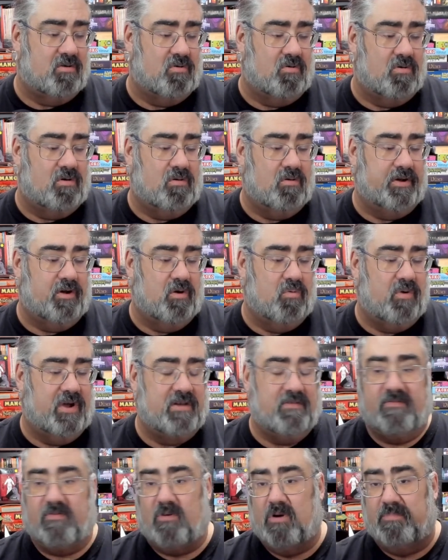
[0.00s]
or you're
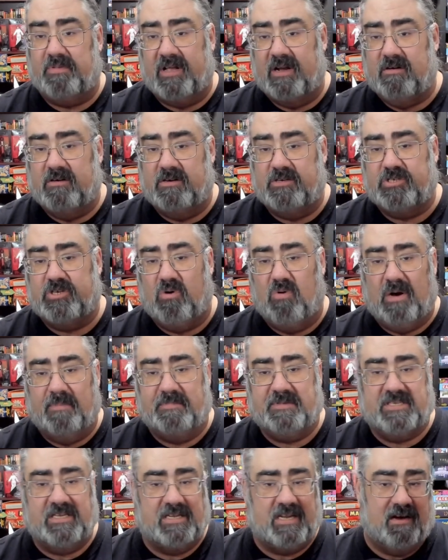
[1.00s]
waiting for a player to show up,
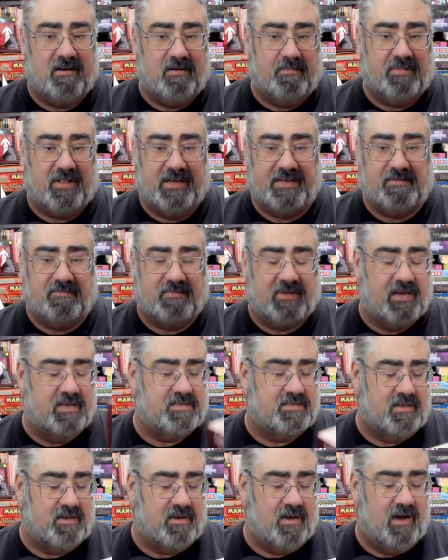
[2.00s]
sit down and play some
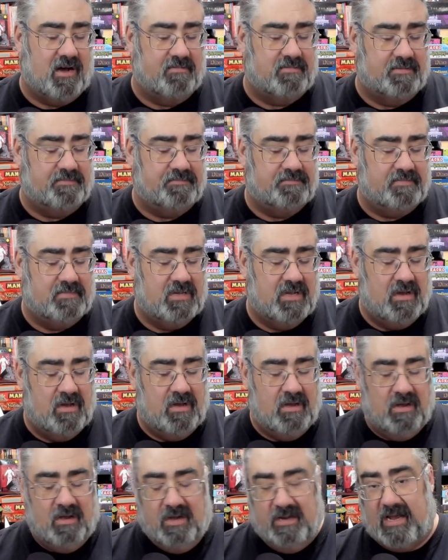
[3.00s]
Kiss the Goblin.
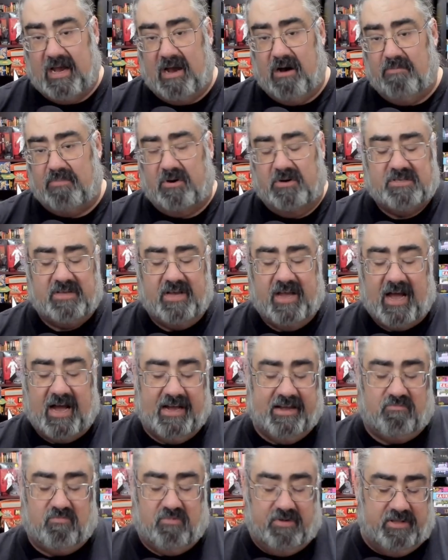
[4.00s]
Now, personally,
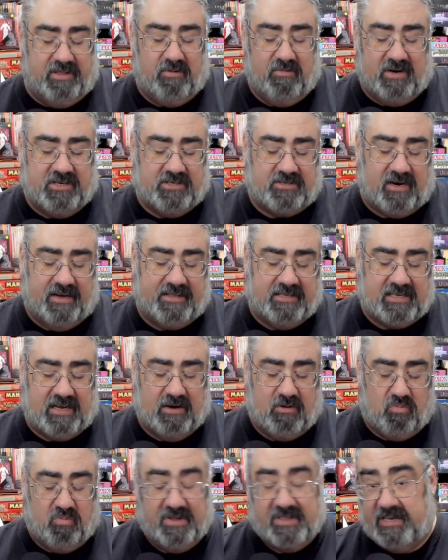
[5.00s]
I really want to try this
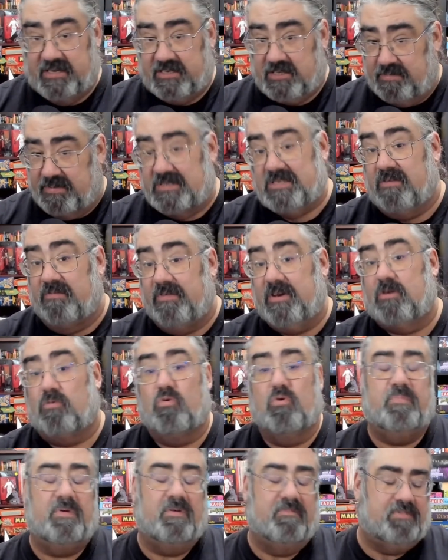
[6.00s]
out with a specific
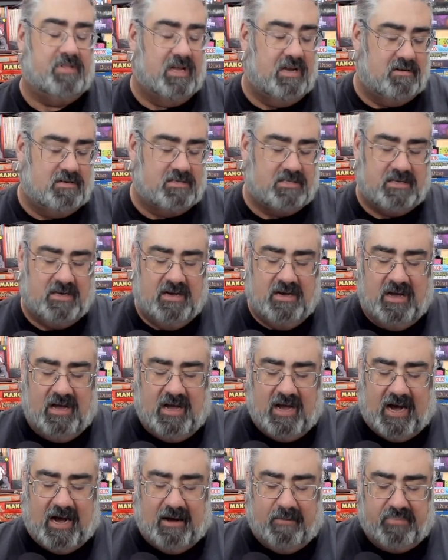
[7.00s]
group of players,
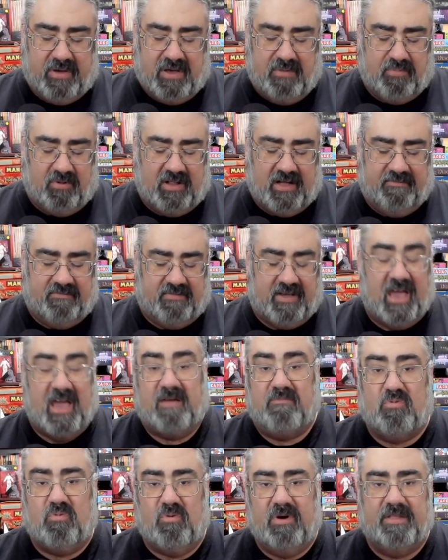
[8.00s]
um, people I've
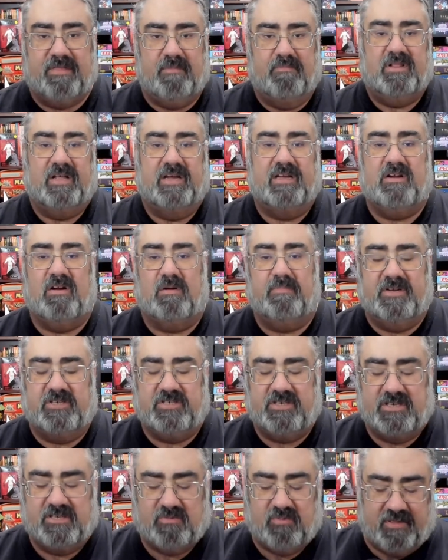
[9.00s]
gamed with and played R P
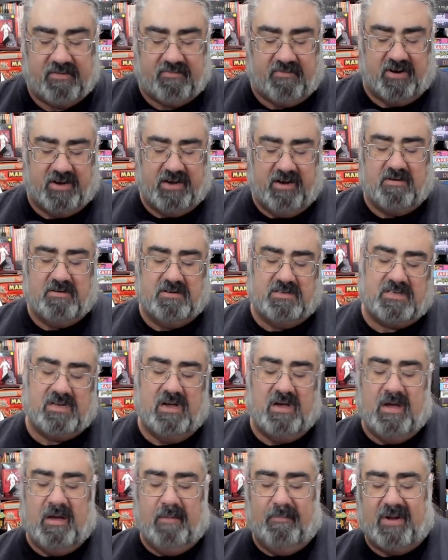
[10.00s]
Gs with for years.
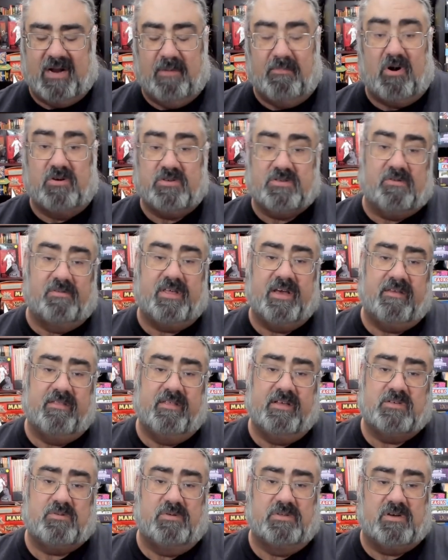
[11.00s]
But I'm also thinking
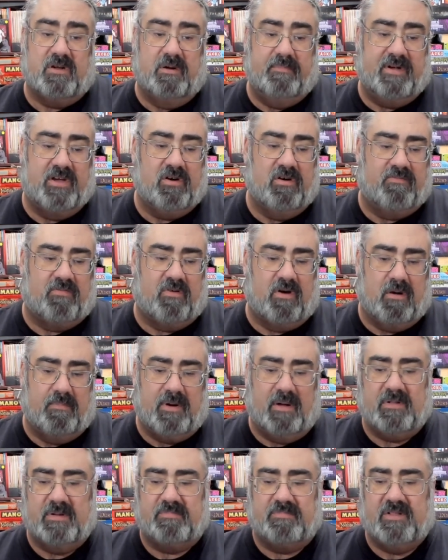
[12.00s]
this one's going to be good for our
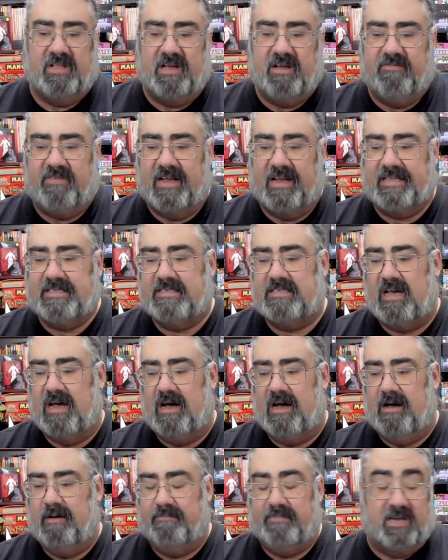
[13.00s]
public play events
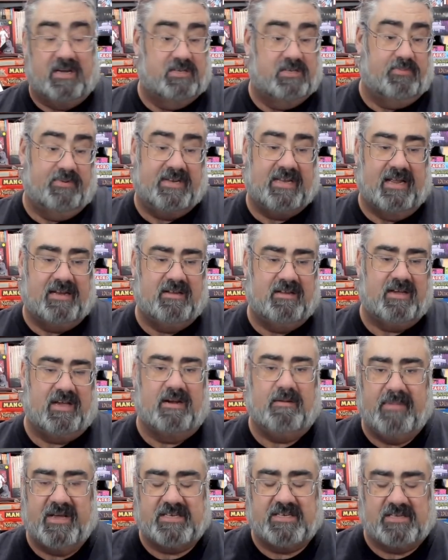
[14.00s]
um, because we tend to get
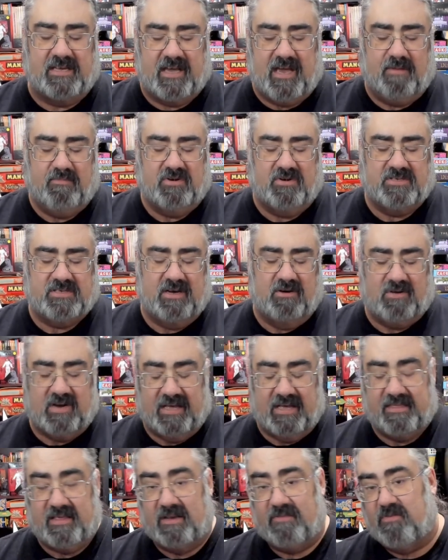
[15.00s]
a mix of gamers out. And I
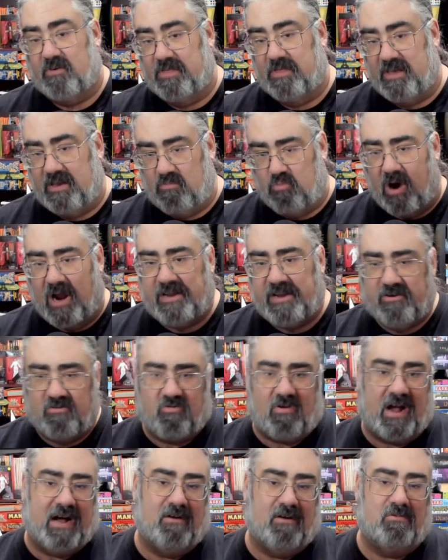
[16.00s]
think for the right
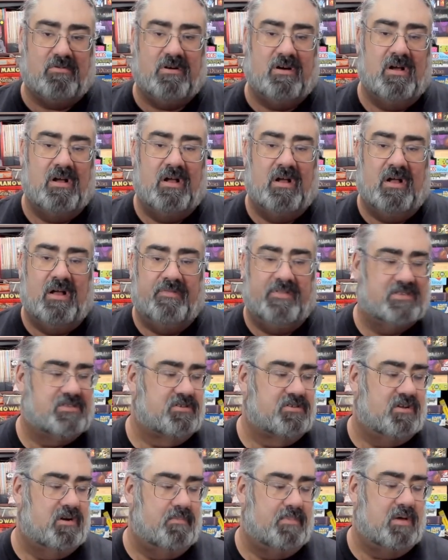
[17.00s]
crowd, this
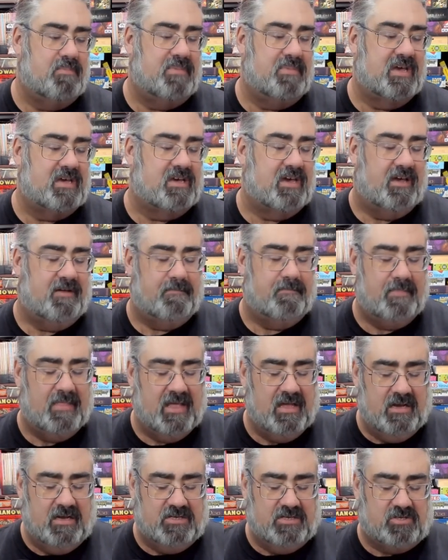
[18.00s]
is going to be a big hit.
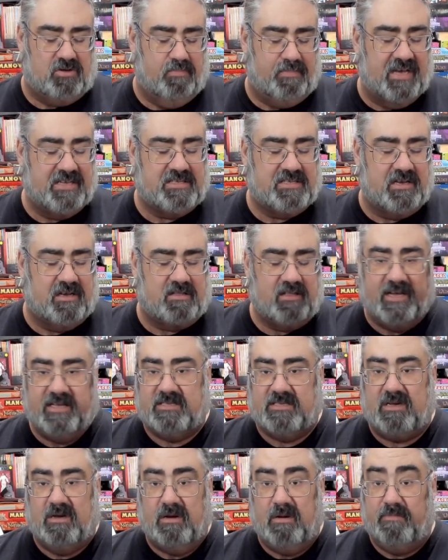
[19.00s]
So basically,
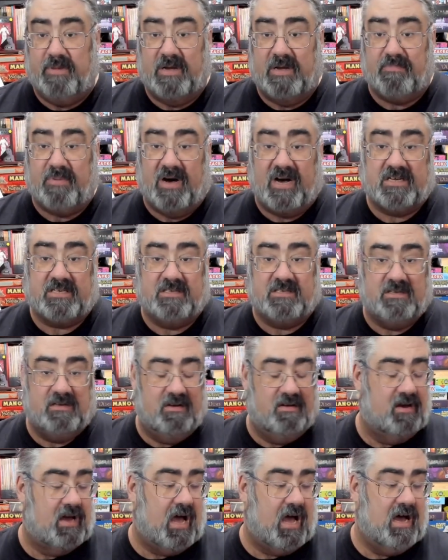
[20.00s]
it's a big box,
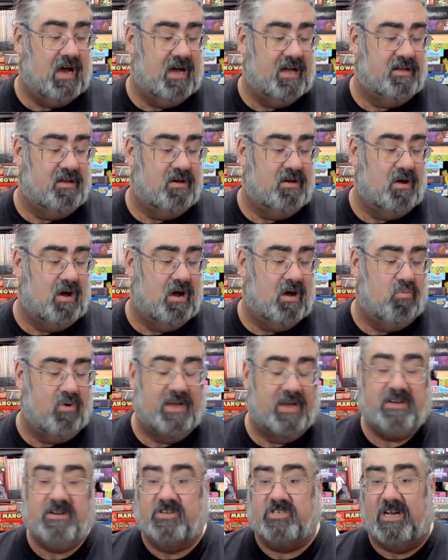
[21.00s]
uh, a
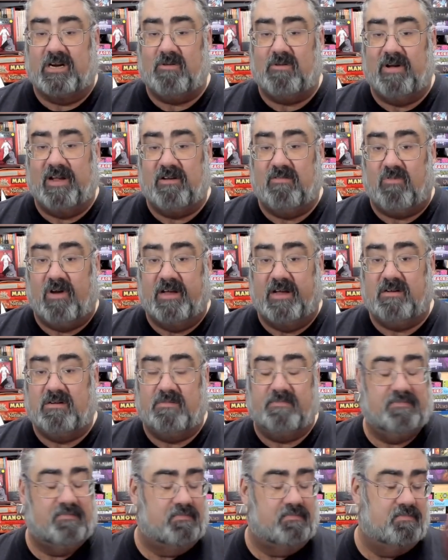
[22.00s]
way to generate
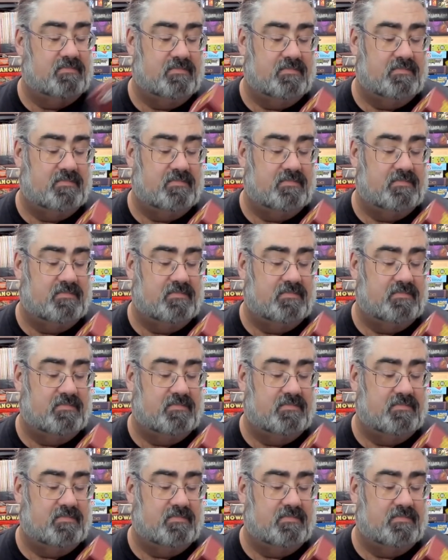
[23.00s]
random